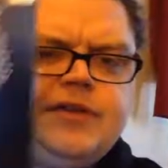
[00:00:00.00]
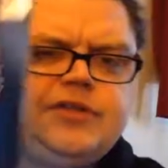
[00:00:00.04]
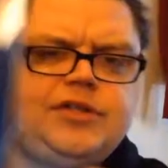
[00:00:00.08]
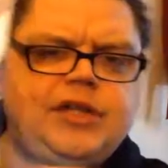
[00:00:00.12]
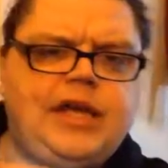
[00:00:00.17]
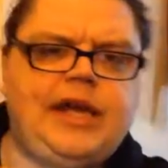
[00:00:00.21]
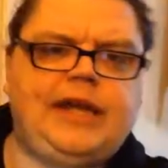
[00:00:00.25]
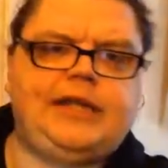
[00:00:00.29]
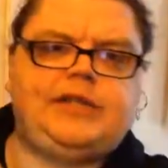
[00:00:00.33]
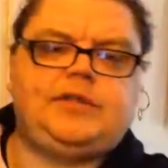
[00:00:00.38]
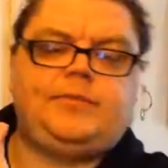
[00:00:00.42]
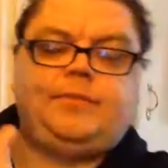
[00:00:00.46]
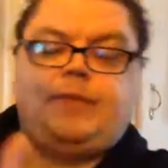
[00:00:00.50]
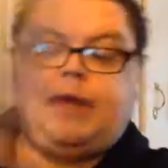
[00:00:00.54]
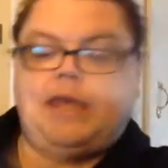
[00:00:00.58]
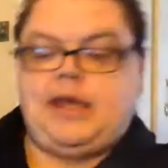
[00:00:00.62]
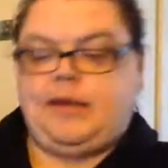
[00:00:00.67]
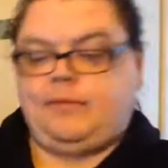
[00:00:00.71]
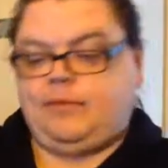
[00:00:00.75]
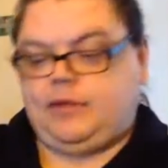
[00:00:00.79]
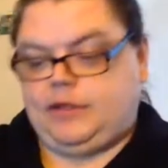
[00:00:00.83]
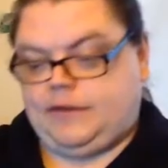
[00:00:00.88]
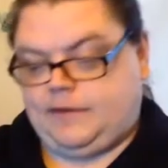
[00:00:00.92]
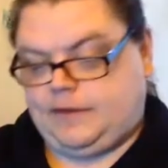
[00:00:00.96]
think, Journey to
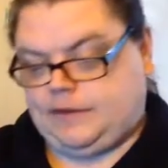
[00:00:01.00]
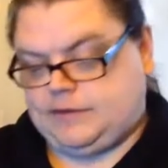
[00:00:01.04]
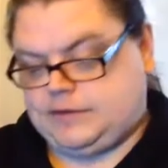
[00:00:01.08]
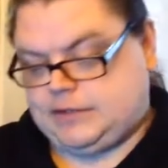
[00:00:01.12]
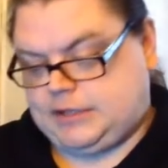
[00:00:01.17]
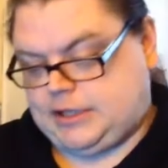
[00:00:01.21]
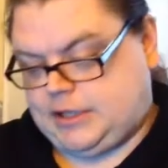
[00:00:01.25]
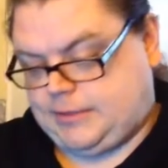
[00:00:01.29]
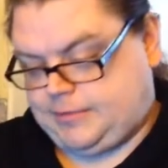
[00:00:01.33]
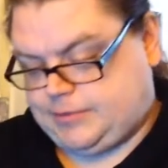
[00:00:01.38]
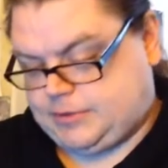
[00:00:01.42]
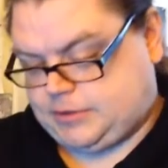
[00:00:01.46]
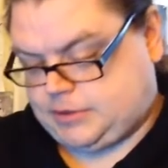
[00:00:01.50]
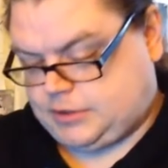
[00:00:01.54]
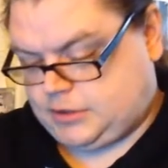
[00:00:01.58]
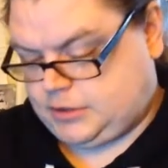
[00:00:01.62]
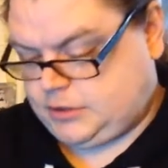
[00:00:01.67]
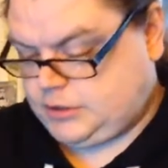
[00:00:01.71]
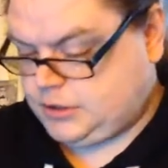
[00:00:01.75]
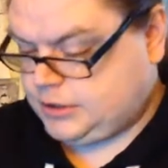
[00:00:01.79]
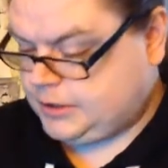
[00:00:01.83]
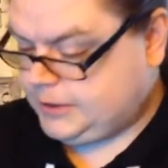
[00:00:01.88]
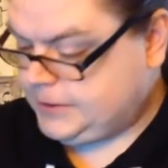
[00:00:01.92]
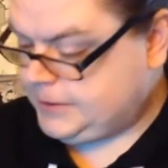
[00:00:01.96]
Babel, I think was the
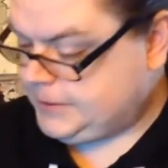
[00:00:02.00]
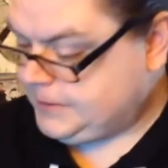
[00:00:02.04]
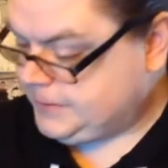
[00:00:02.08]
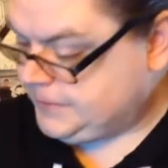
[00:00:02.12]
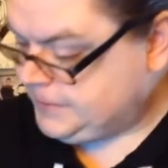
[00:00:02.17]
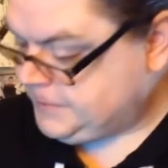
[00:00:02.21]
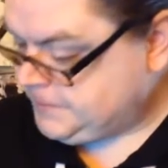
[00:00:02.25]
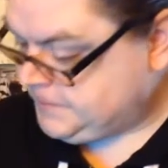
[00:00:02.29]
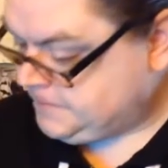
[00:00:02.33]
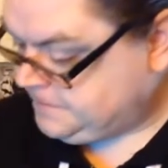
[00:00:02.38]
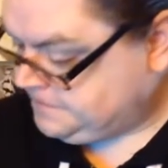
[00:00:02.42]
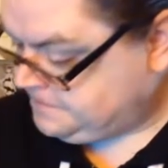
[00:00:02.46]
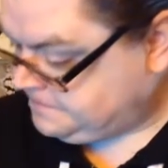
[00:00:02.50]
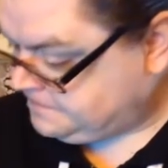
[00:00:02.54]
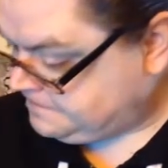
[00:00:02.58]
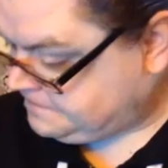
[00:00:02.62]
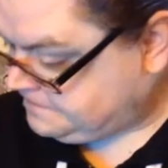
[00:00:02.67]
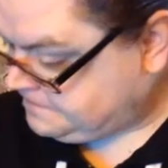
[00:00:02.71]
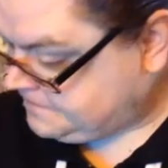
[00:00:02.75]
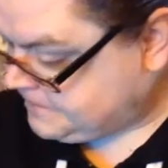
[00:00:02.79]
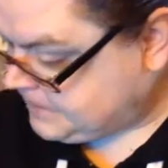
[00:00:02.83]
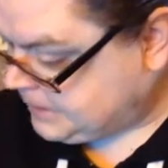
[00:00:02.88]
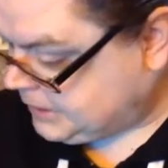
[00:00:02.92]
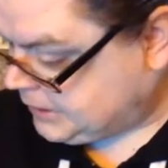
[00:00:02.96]
episode.
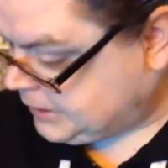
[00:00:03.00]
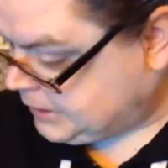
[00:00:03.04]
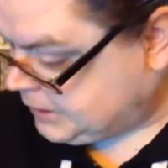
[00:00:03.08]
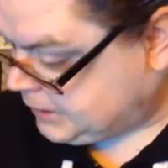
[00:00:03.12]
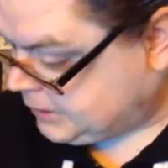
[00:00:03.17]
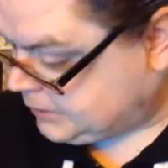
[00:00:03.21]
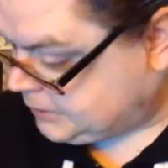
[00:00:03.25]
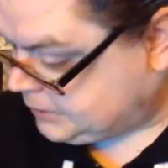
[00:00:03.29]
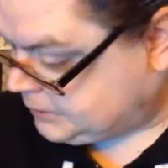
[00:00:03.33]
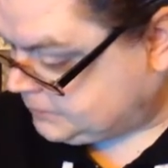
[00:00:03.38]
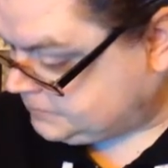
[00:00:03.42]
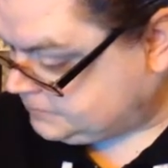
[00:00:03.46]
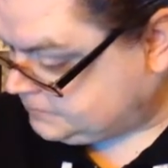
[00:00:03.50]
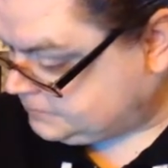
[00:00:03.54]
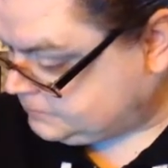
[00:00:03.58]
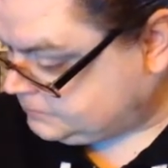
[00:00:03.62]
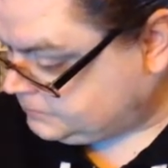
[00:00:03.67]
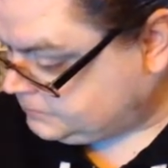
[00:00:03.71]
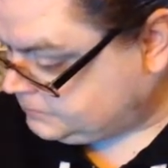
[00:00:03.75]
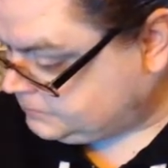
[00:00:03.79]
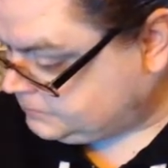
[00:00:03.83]
And